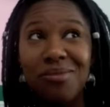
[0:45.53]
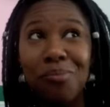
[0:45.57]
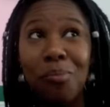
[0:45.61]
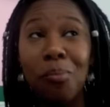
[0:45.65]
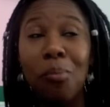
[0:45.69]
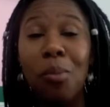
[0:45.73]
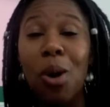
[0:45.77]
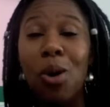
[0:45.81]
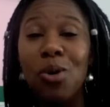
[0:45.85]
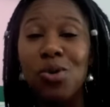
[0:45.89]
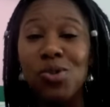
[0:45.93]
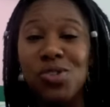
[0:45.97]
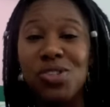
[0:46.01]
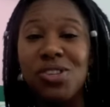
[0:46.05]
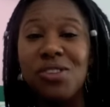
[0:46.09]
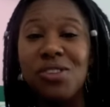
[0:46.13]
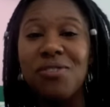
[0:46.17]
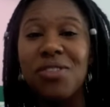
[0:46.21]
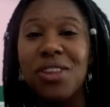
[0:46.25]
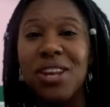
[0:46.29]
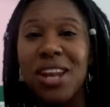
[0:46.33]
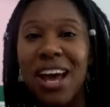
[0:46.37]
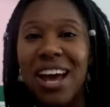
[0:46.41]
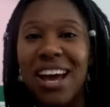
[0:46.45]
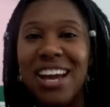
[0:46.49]
most of
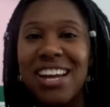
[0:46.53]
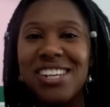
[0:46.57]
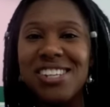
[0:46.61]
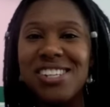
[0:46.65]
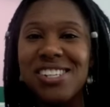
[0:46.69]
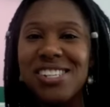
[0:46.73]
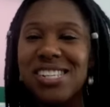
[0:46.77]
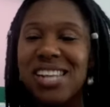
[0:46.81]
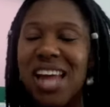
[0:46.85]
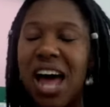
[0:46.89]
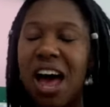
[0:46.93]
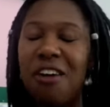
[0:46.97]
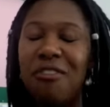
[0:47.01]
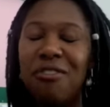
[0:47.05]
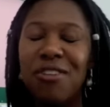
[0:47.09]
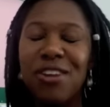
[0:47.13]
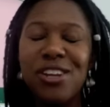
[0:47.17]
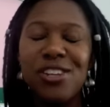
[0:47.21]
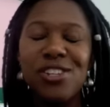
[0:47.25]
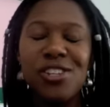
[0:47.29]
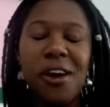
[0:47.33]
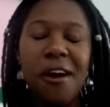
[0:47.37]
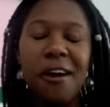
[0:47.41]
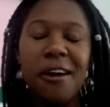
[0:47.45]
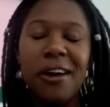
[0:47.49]
the night, just laughing
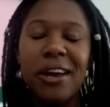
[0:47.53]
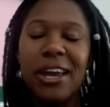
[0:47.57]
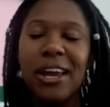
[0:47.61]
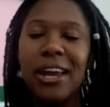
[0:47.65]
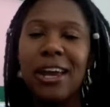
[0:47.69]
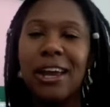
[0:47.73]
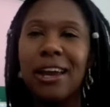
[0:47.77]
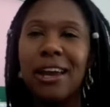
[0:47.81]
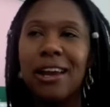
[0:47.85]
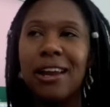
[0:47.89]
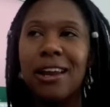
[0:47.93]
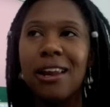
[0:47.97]
and talking.